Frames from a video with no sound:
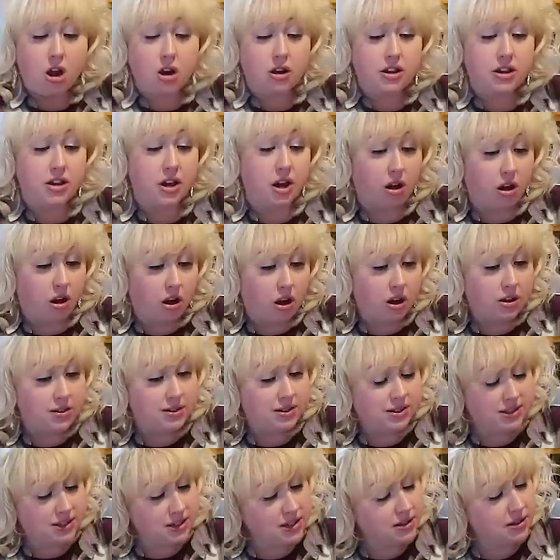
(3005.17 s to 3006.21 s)
Are you all
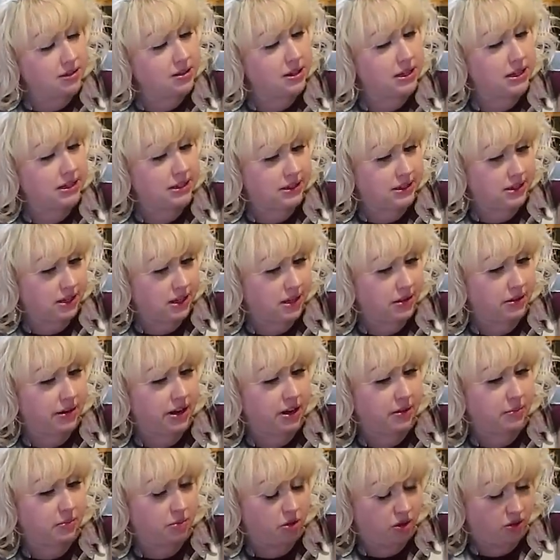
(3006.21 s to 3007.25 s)
still
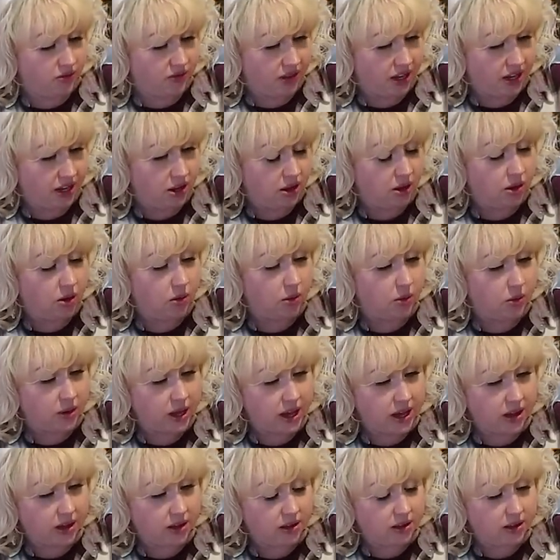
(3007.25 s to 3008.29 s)
considering moving?
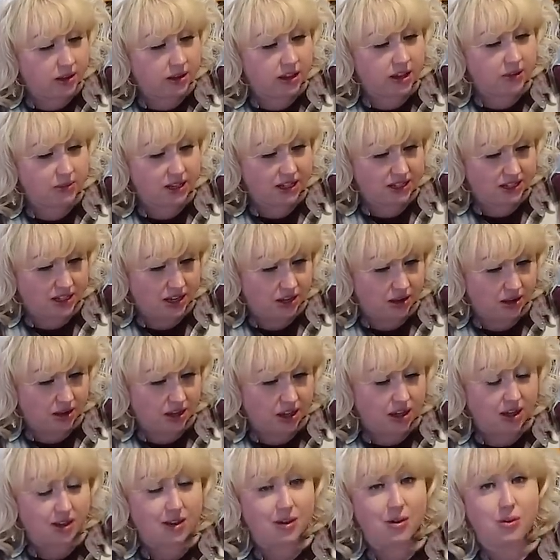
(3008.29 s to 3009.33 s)
Well, let me tell
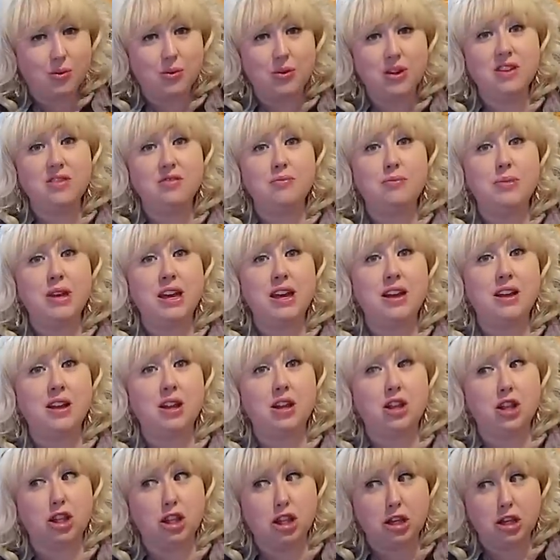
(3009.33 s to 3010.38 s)
you, we've
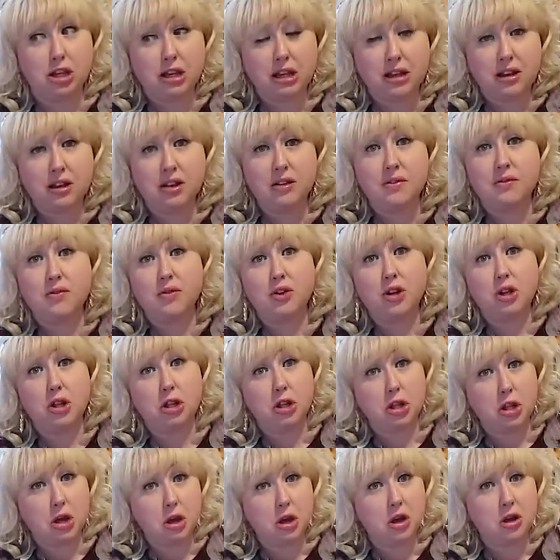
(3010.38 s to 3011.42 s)
been looking for
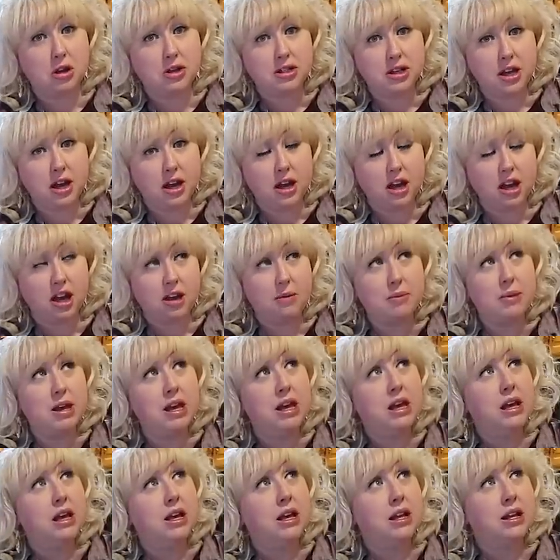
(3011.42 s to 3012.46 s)
a long time.
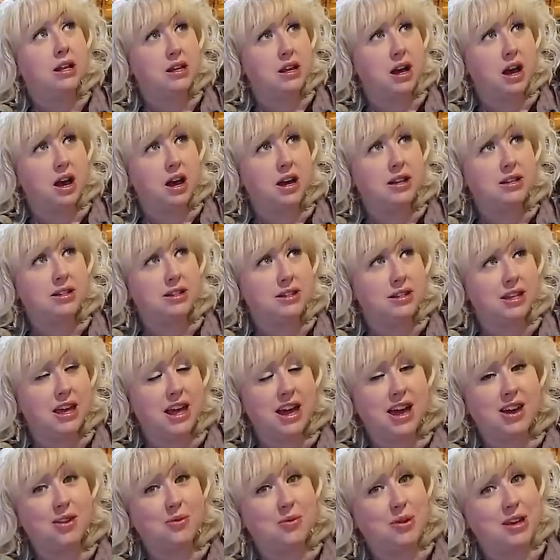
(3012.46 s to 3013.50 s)
Not
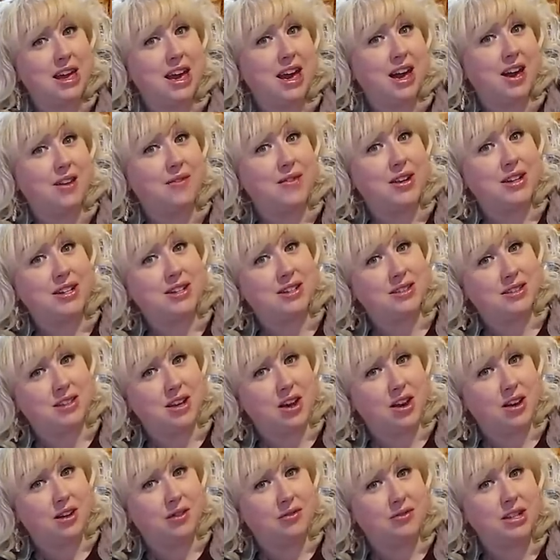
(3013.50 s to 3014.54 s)
that we haven't
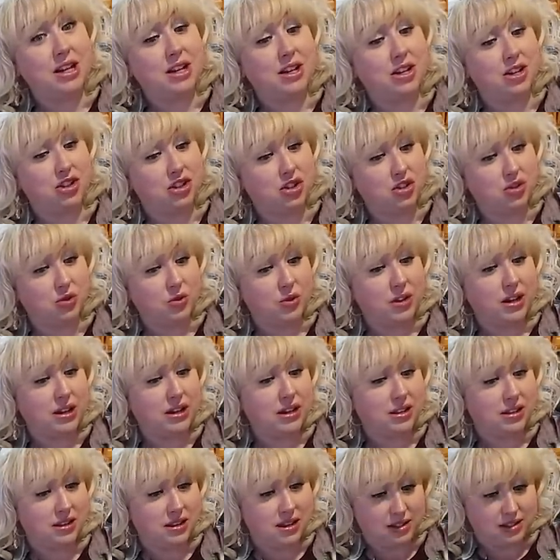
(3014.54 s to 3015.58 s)
loved and
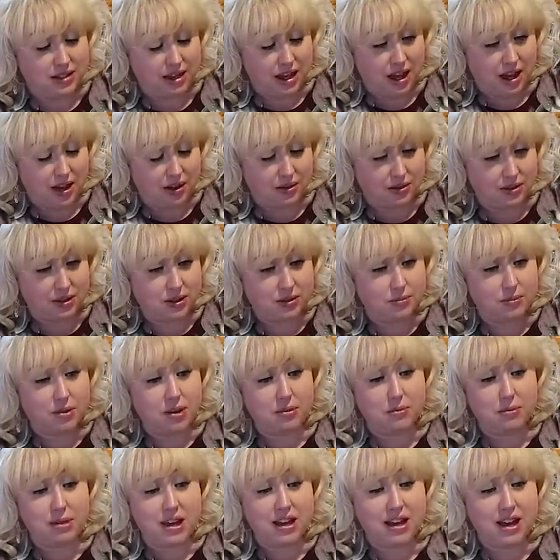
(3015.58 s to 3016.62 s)
enjoyed this house,
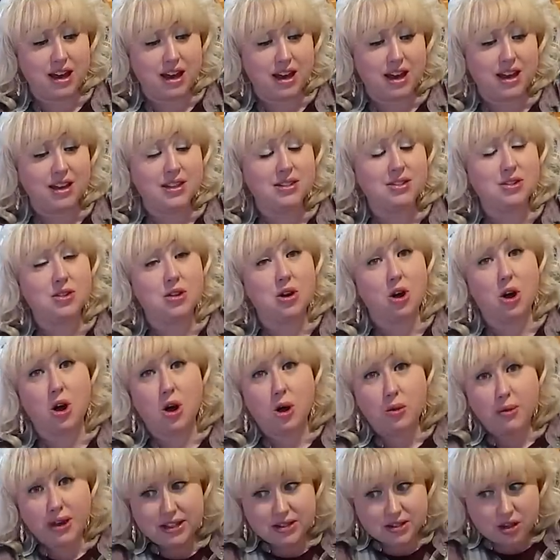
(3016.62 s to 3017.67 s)
but my eyes are
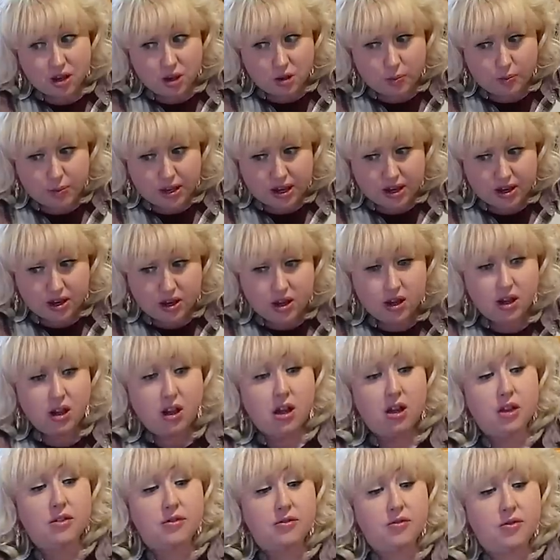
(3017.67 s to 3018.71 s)
always open
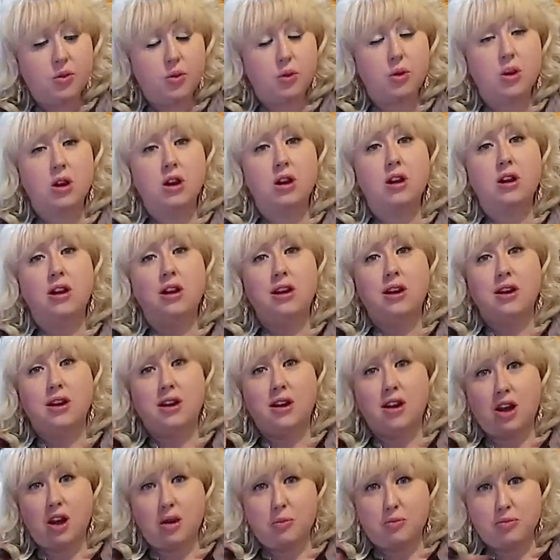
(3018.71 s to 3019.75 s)
for
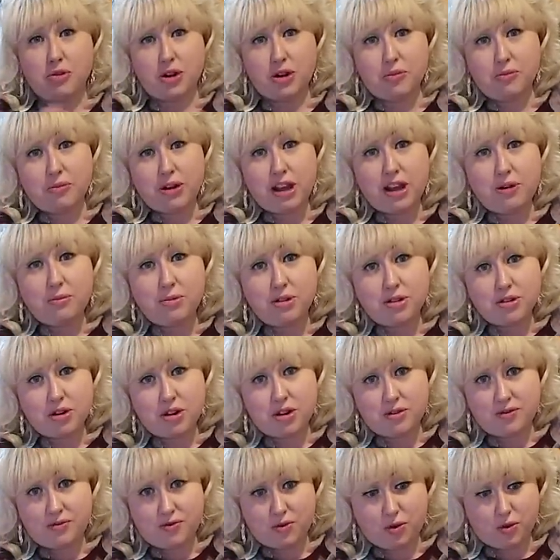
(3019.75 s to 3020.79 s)
a brick rambler
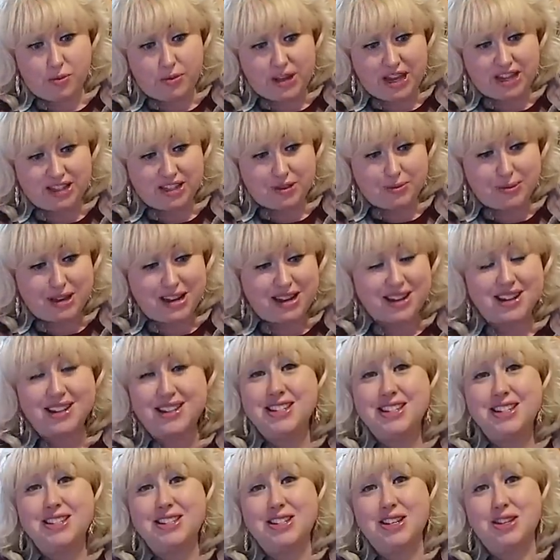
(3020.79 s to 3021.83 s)
on a full basement in
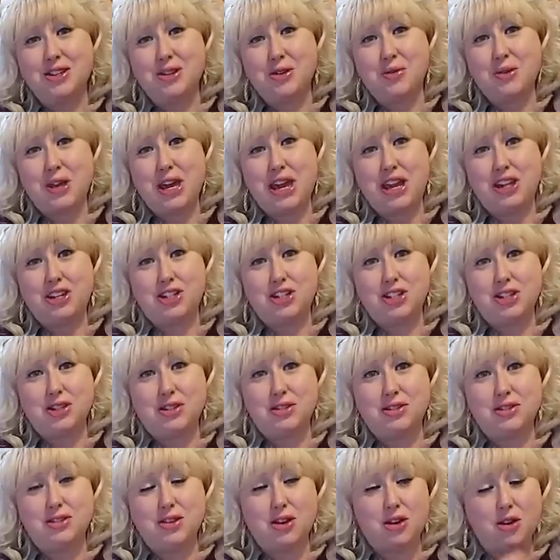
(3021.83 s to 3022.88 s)
a decent
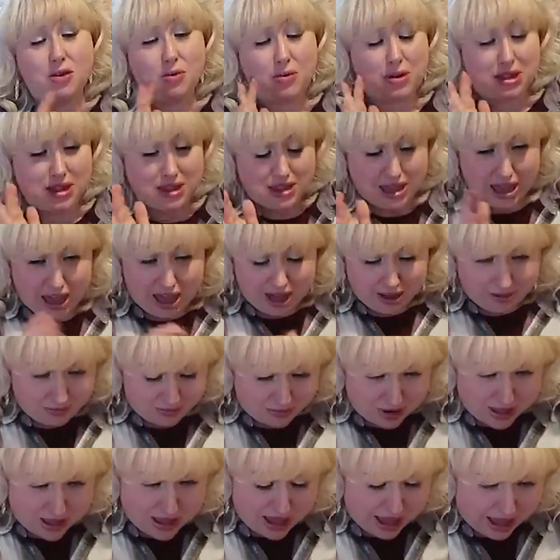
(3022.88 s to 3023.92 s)
location. So when that
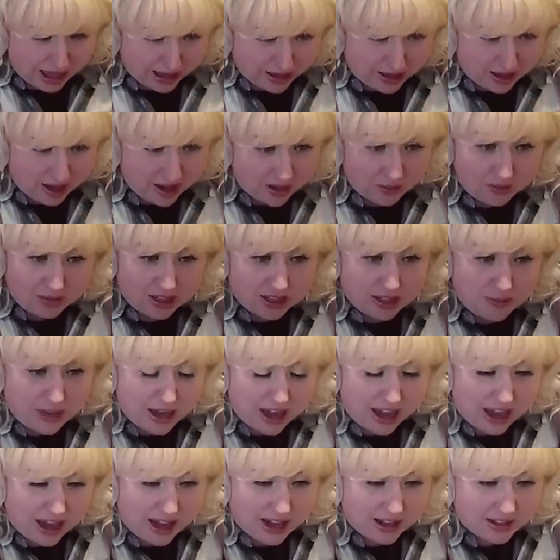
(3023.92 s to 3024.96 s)
when that comes to
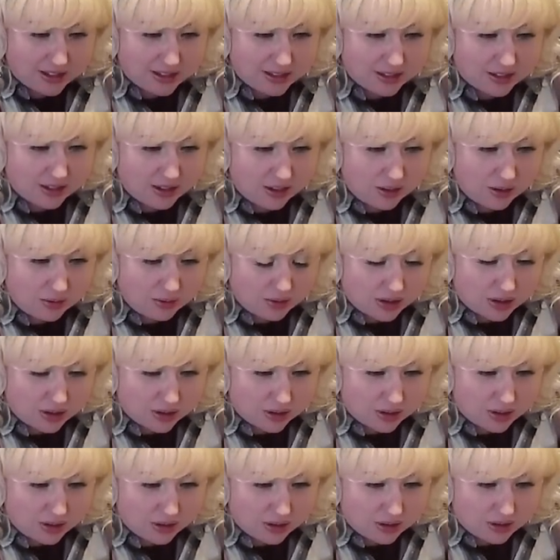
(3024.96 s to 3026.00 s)
pass, you
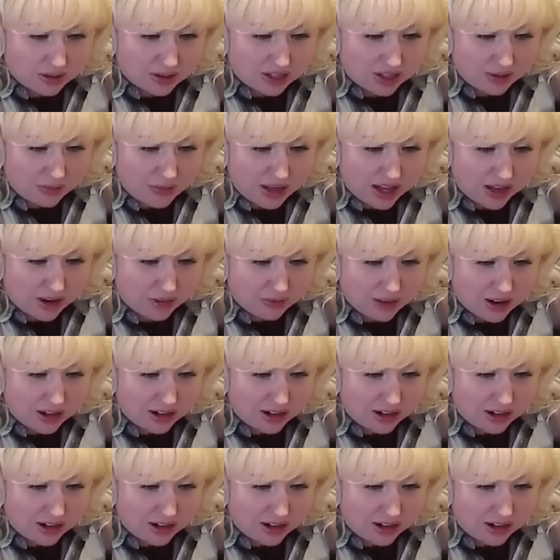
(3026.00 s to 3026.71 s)
will you'll see me a